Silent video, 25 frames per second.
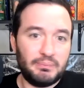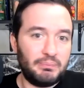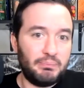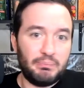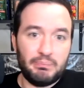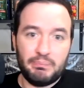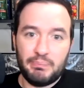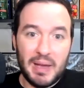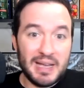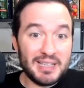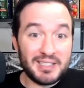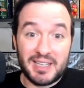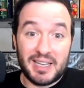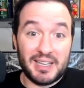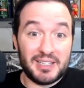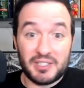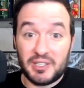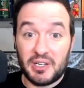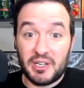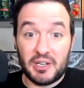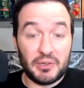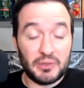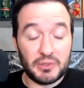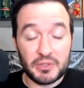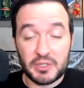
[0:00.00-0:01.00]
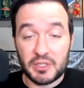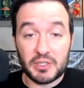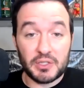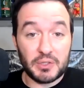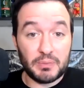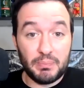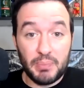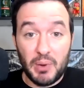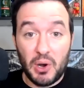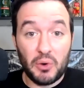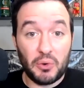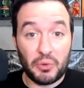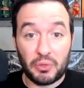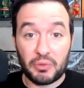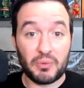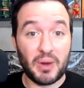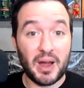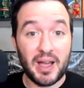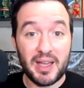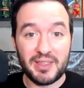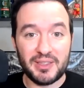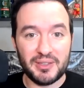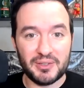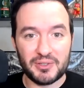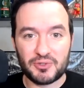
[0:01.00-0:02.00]
Best case scenario is it's both,
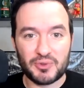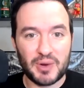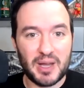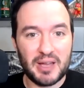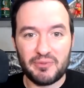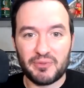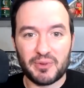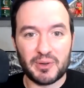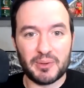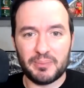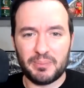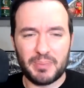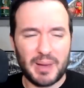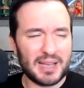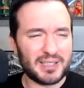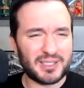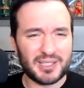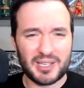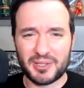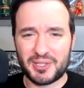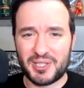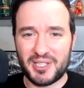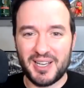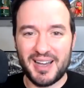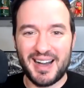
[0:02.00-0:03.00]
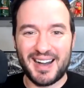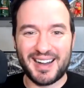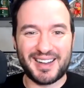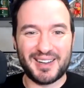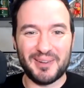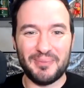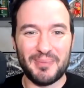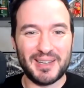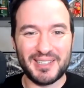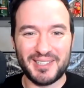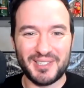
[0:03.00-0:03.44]
right? You trade for Pascal Siakam and